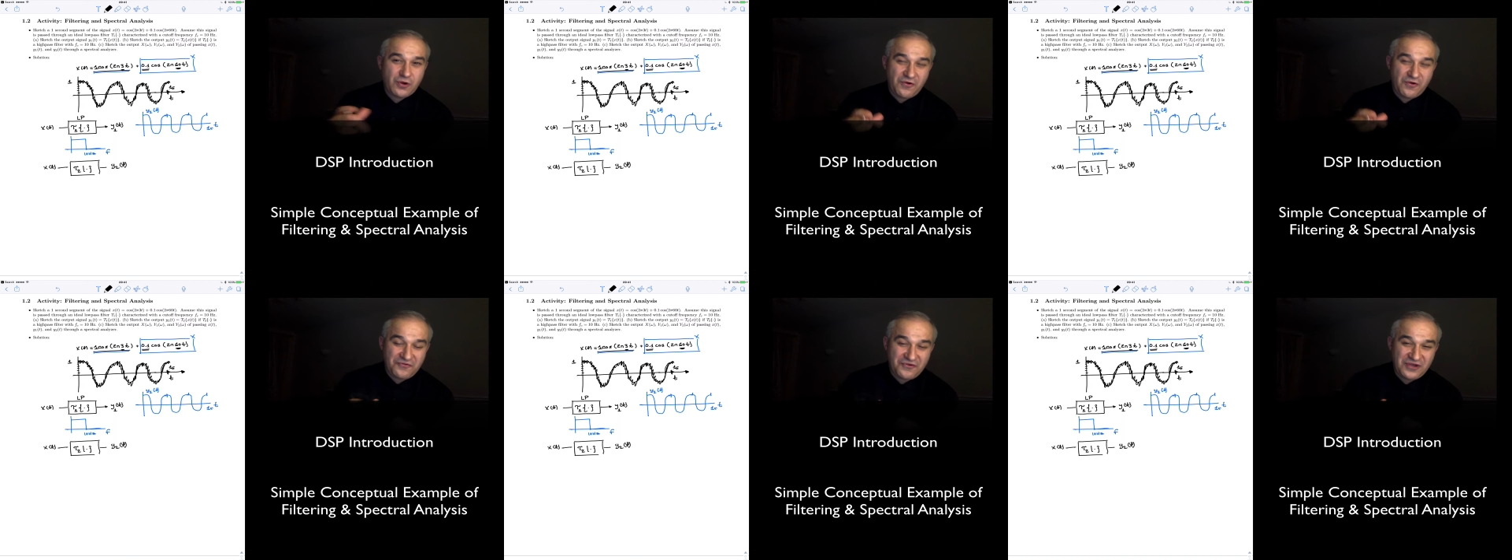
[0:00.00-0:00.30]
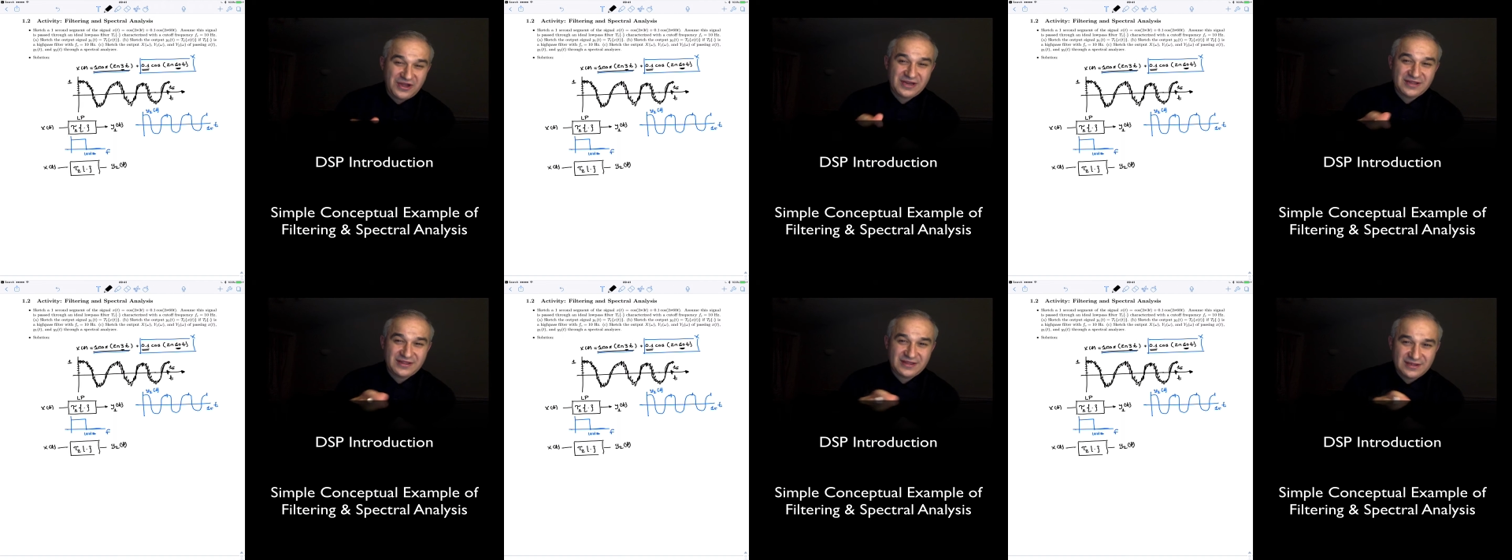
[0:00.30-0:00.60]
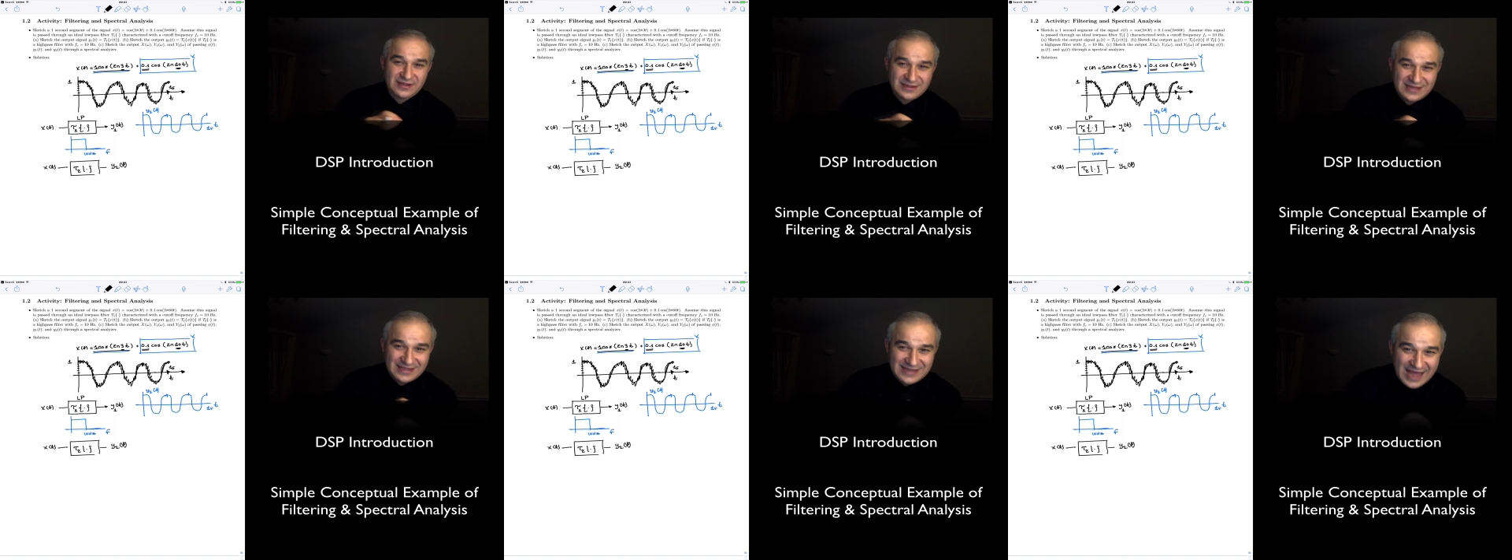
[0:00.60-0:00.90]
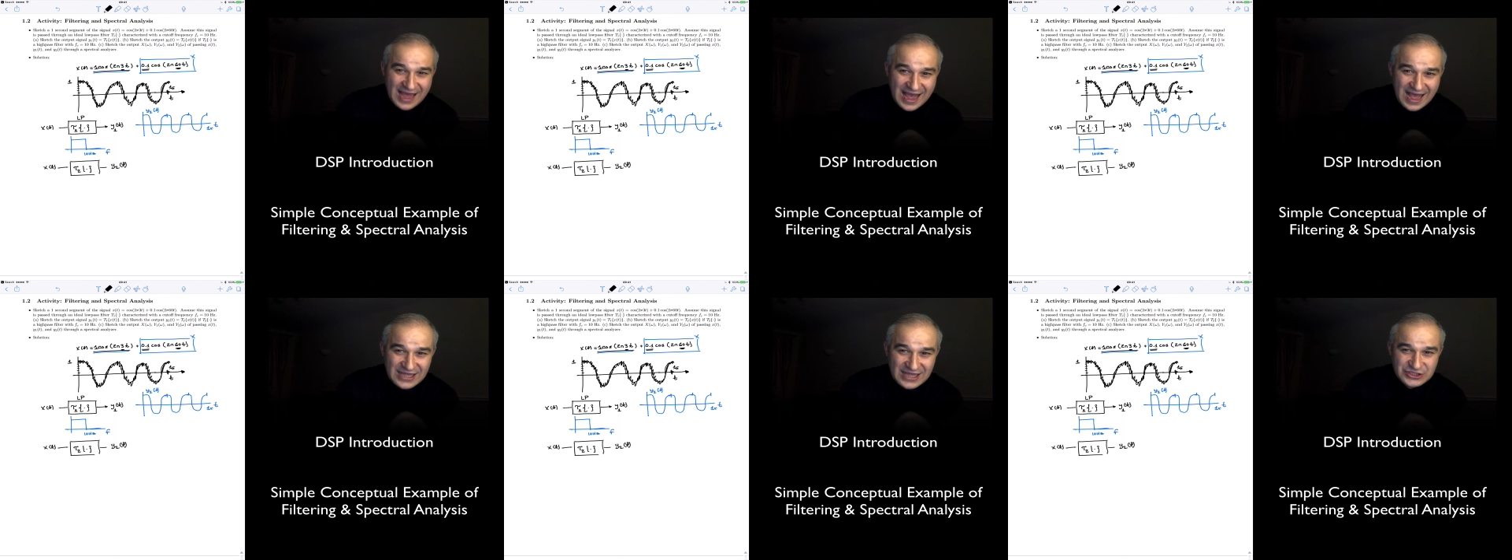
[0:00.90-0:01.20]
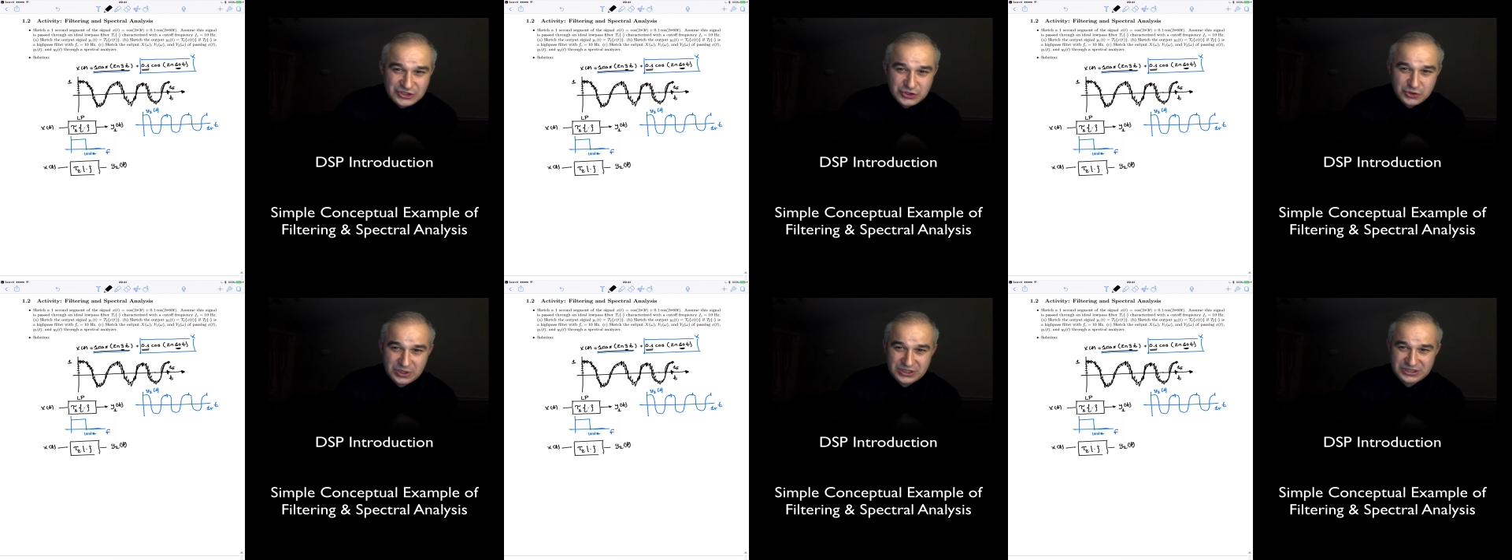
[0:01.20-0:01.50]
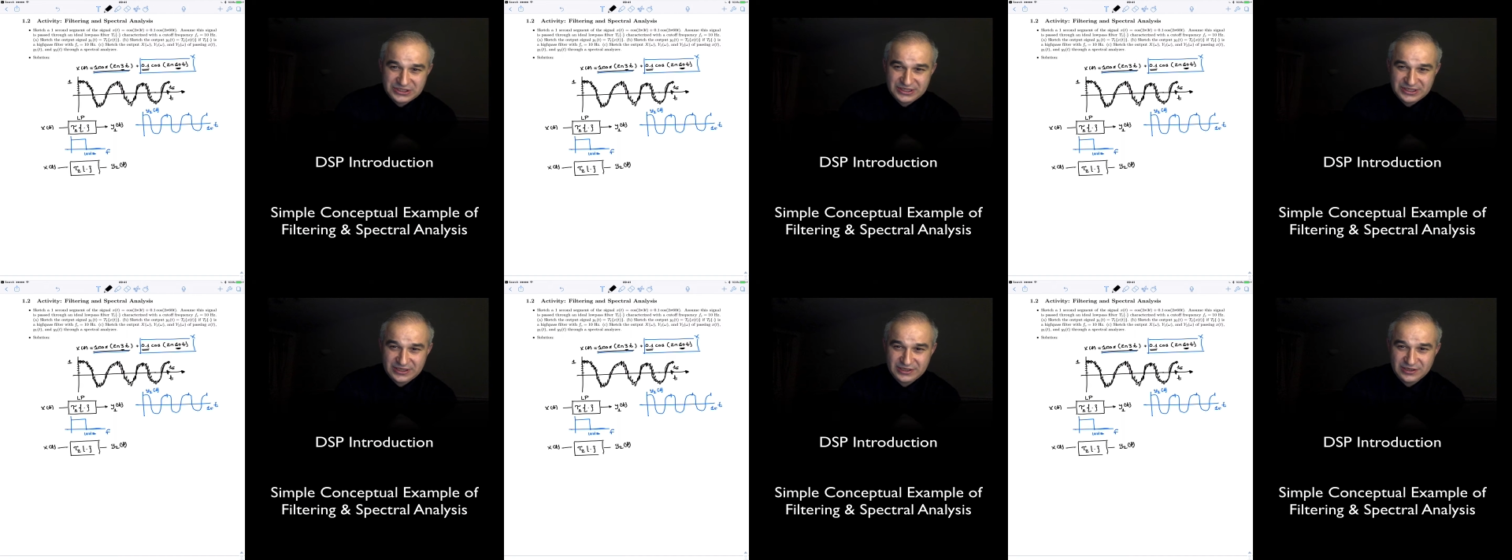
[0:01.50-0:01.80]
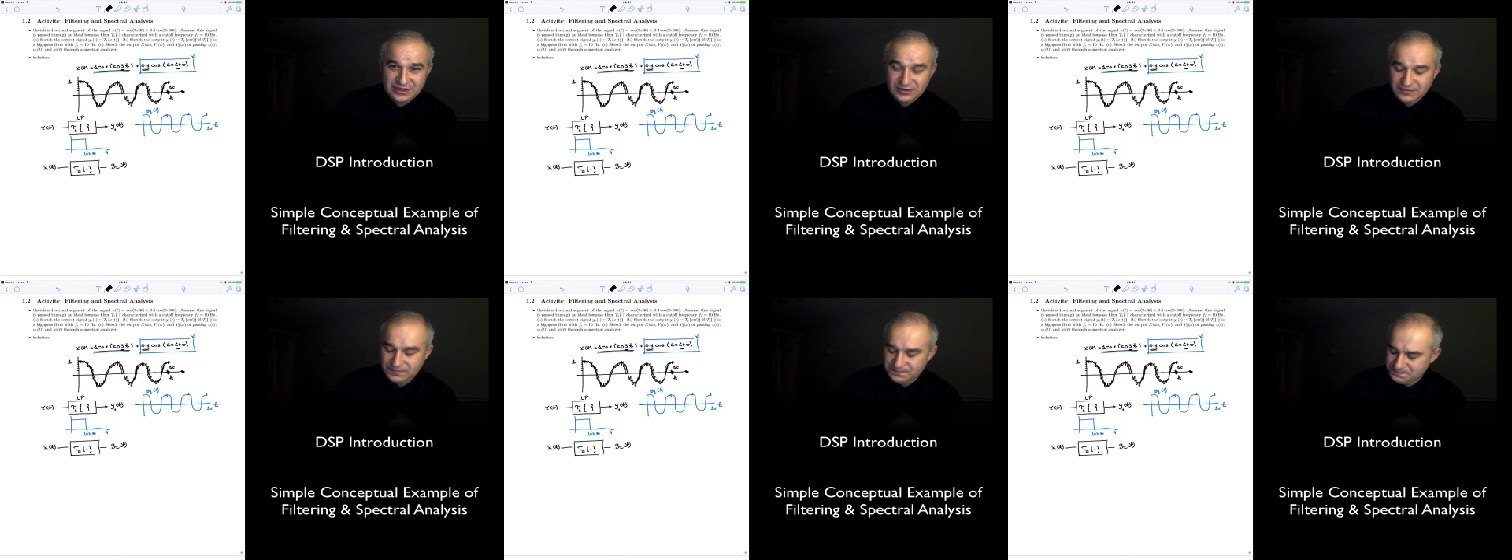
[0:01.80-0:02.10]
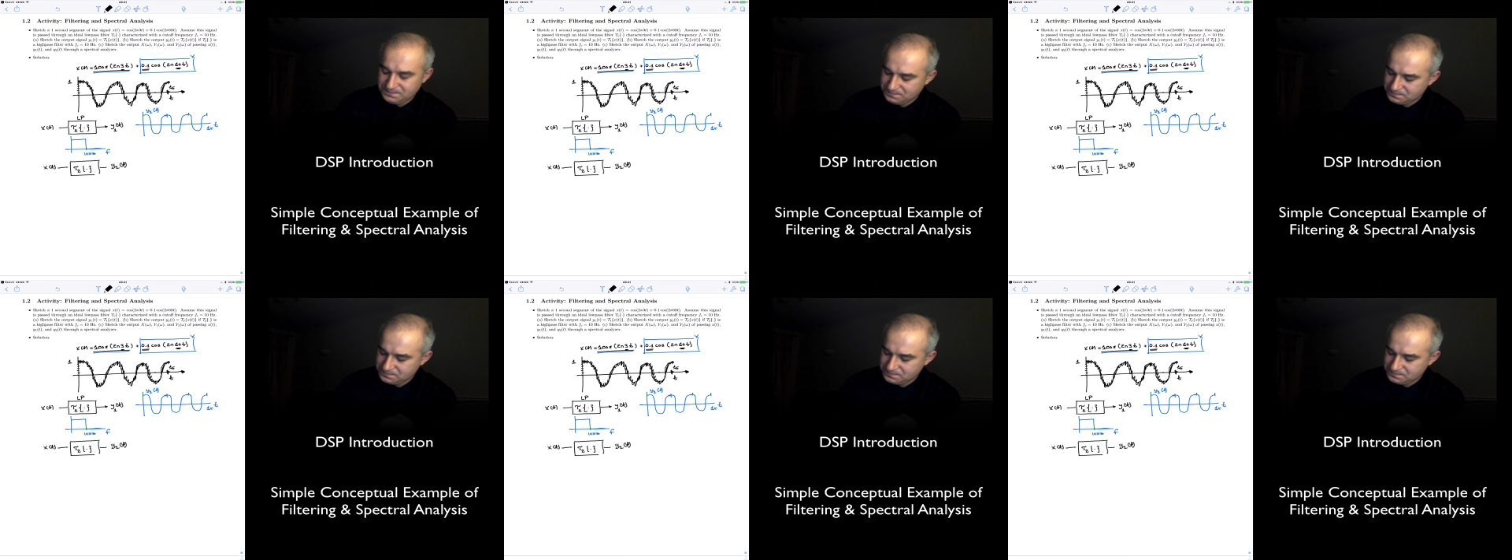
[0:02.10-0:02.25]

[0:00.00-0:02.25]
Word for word: of anything that acts on a signal